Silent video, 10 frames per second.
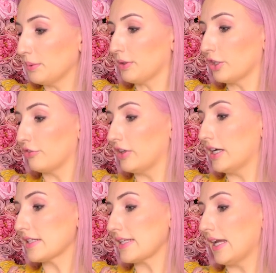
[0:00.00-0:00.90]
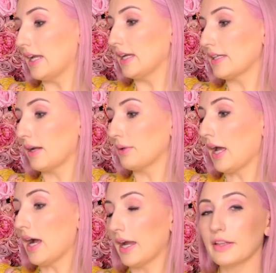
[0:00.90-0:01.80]
perfect and I would
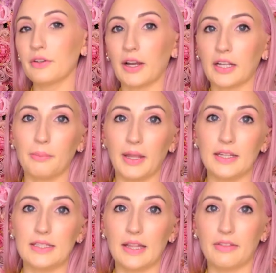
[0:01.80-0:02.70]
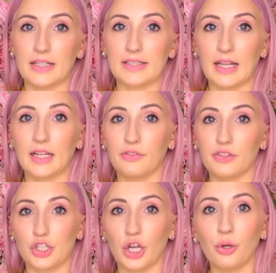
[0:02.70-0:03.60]
highly recommend this kind of
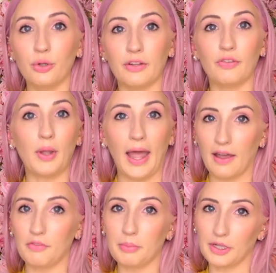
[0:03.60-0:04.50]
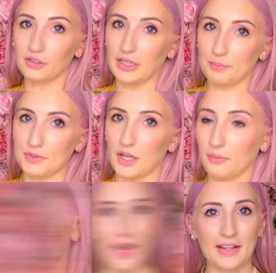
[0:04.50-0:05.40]
a tote if you have a bigger laptop.
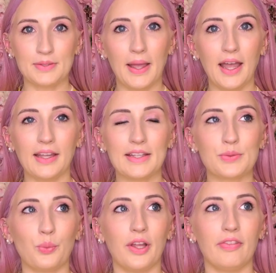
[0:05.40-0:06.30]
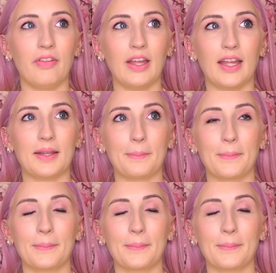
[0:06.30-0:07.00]
The next bag is one that